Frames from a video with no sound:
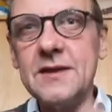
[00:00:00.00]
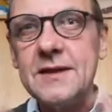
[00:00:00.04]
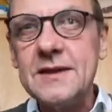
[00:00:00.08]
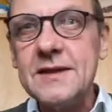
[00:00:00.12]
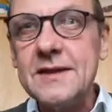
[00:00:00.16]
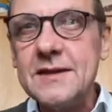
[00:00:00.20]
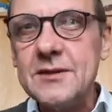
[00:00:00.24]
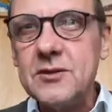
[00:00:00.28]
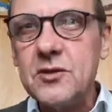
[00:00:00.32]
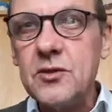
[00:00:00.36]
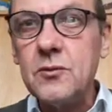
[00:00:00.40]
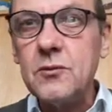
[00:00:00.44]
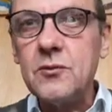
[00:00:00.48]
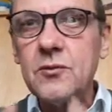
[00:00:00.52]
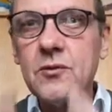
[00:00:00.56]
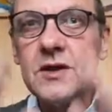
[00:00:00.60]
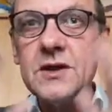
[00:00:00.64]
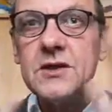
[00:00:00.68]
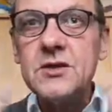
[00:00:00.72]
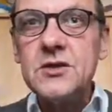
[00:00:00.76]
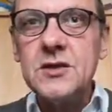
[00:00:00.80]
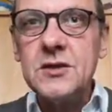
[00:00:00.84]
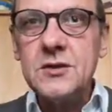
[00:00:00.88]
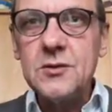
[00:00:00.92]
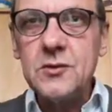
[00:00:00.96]
It is the
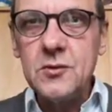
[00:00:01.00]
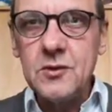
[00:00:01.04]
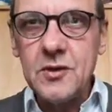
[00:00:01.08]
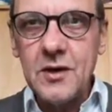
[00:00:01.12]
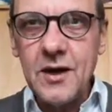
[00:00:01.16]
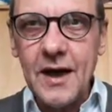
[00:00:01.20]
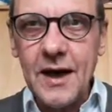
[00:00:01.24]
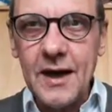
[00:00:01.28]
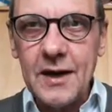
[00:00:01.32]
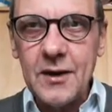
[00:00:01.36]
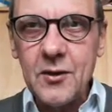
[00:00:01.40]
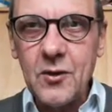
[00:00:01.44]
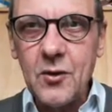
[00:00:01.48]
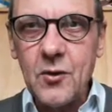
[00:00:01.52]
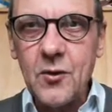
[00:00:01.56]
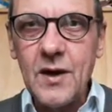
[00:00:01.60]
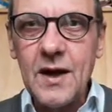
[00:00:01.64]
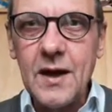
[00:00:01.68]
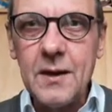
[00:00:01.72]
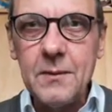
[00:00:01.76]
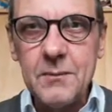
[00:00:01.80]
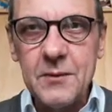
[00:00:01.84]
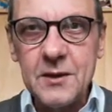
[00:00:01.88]
bridge into the higher realm,